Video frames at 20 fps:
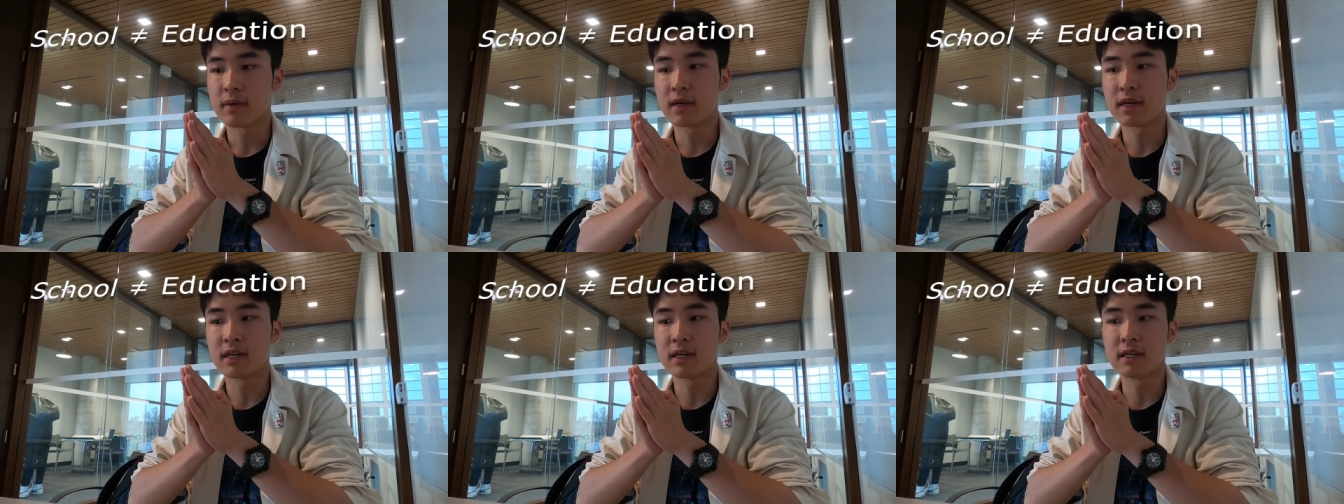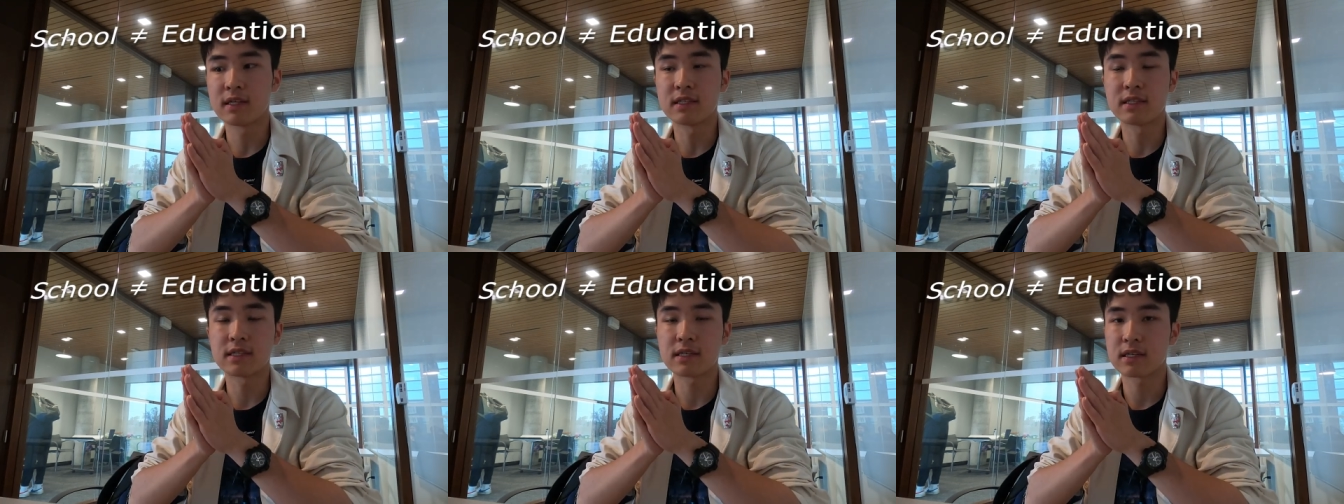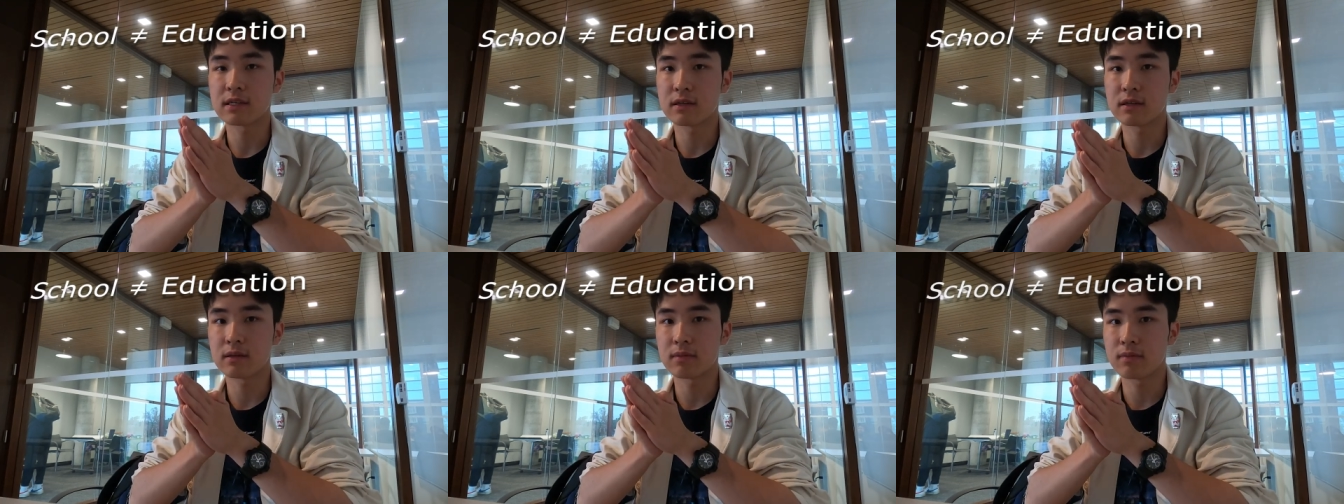
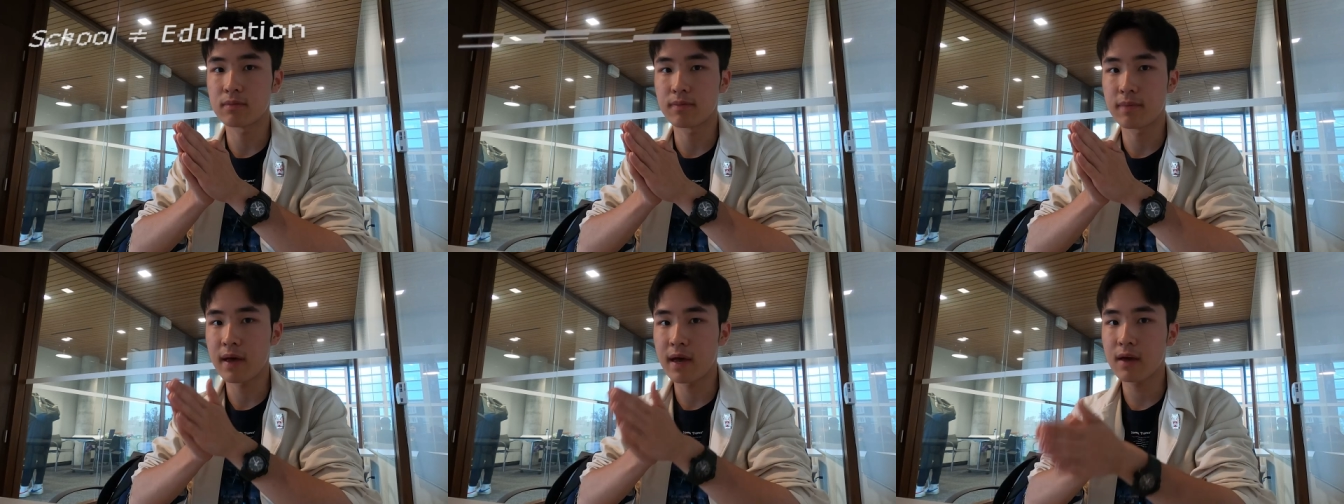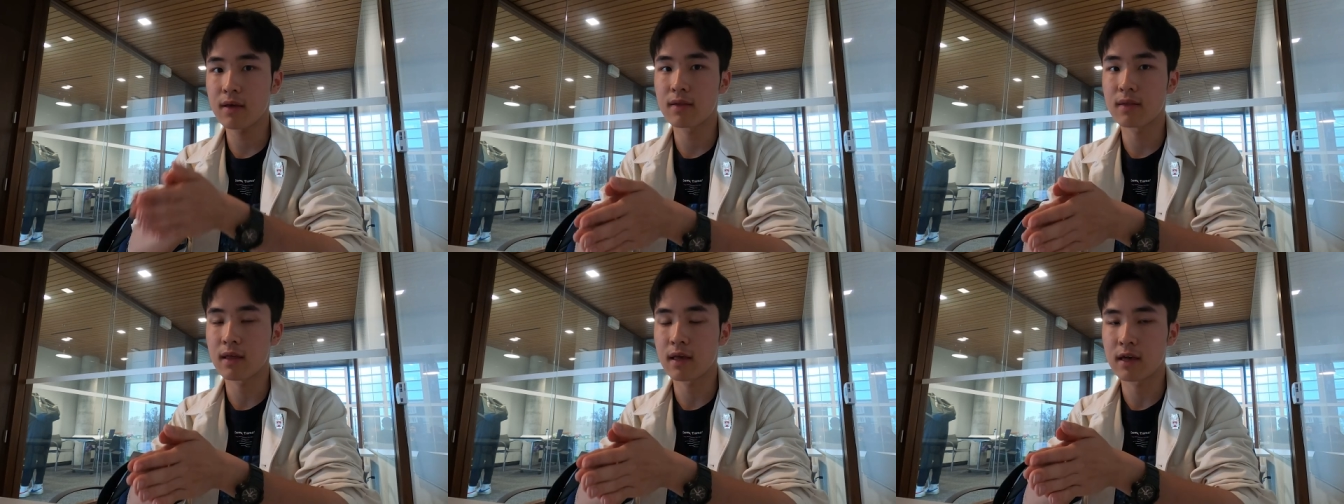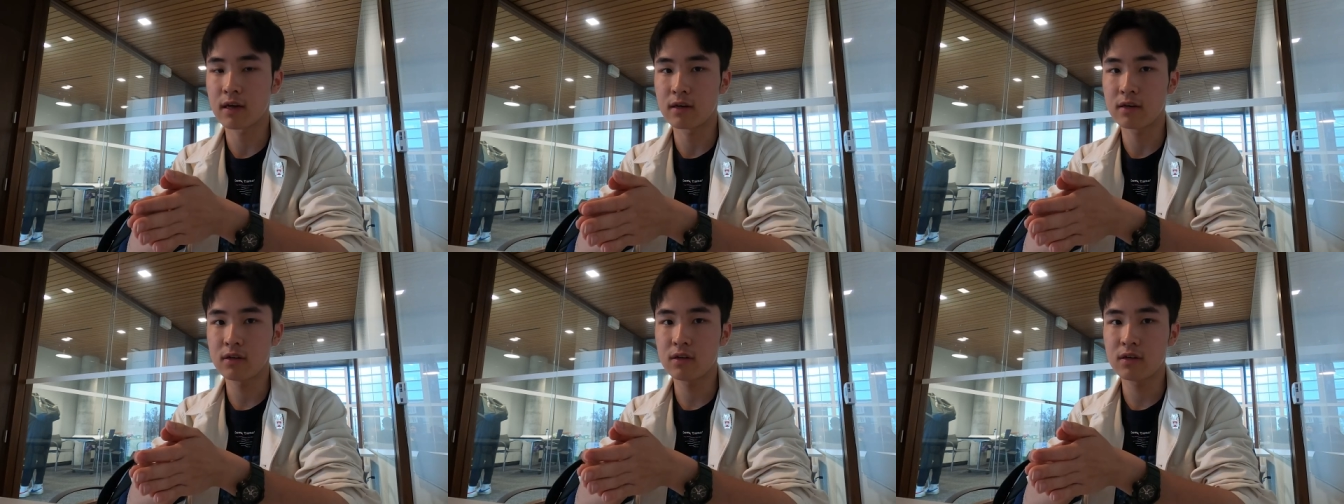Because back
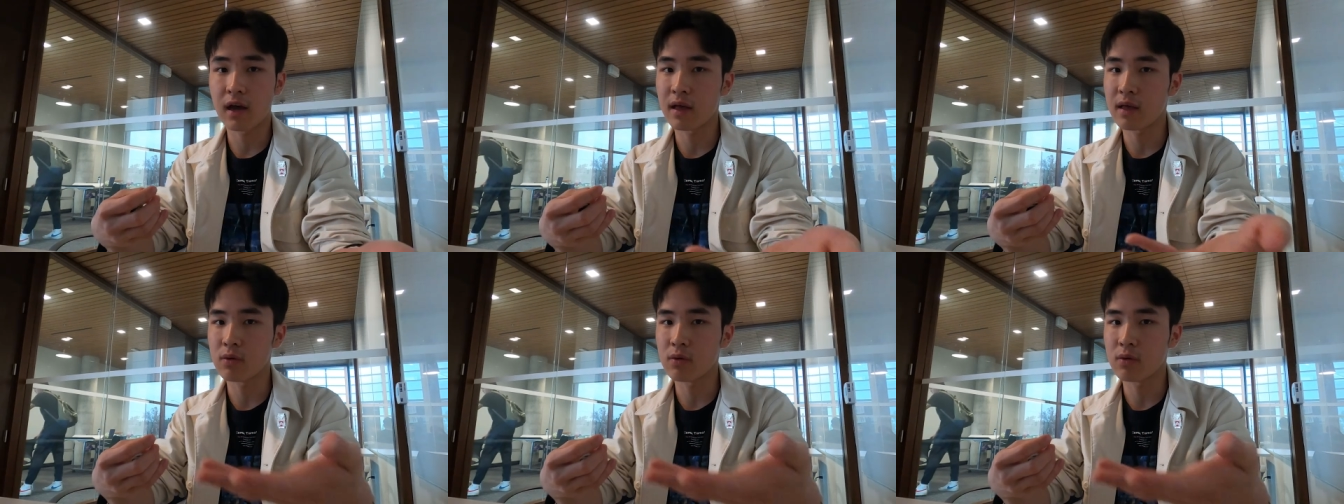then,